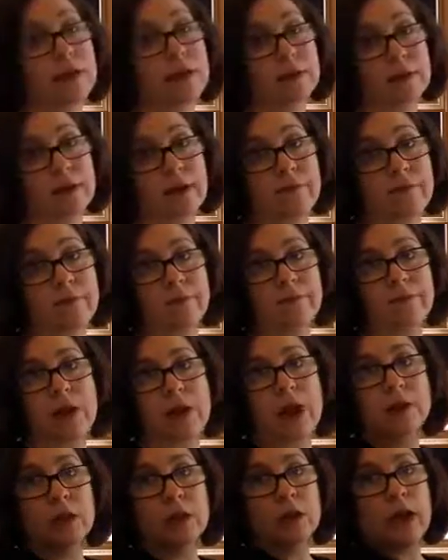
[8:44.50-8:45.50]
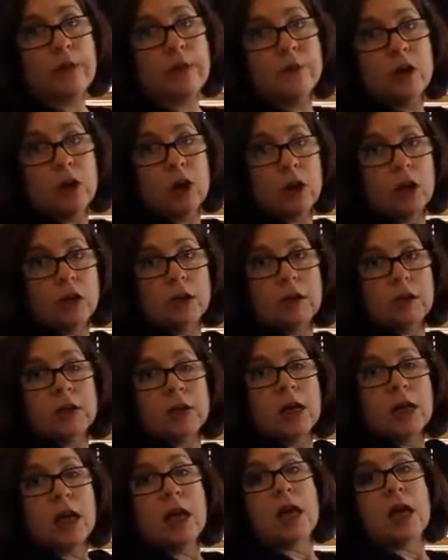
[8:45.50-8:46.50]
stuff. I do have garland
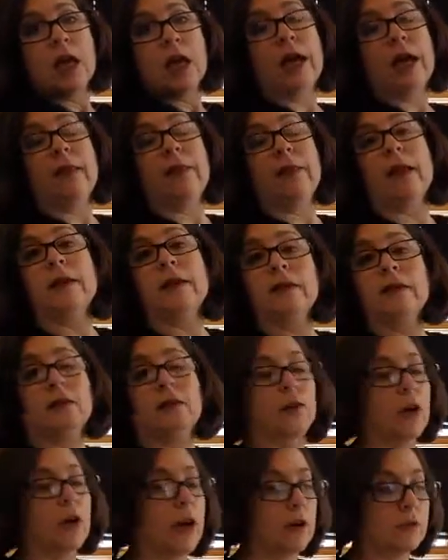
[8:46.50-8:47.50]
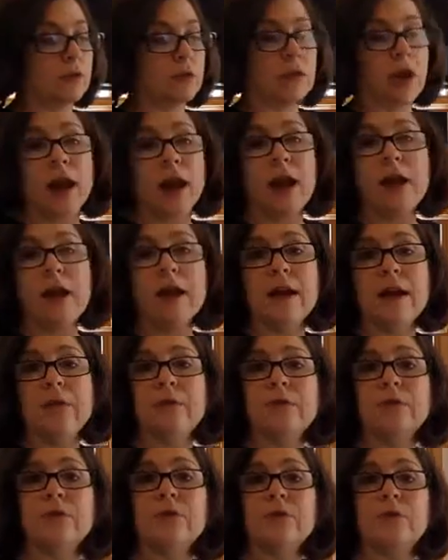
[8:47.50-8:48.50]
and lights for outside, and
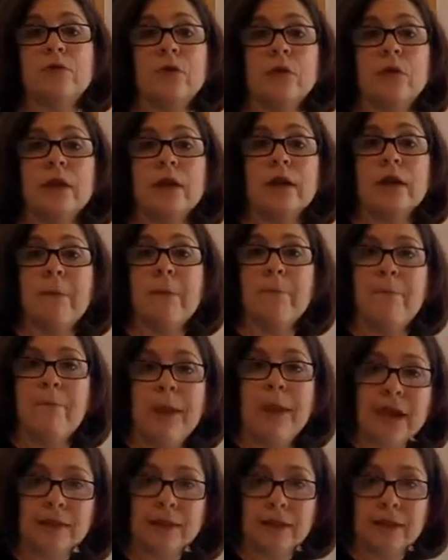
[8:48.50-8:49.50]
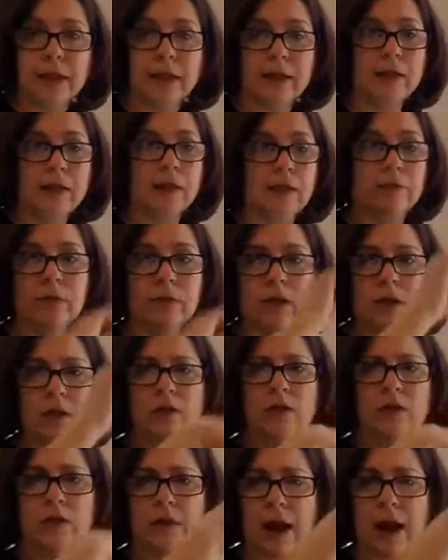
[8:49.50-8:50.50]
those are stored in a basket.
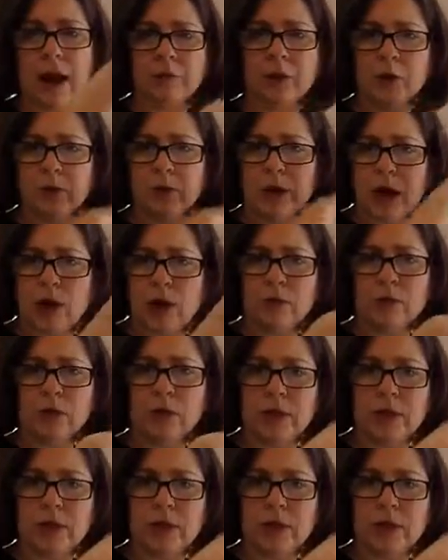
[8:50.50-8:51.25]
They're wrapped around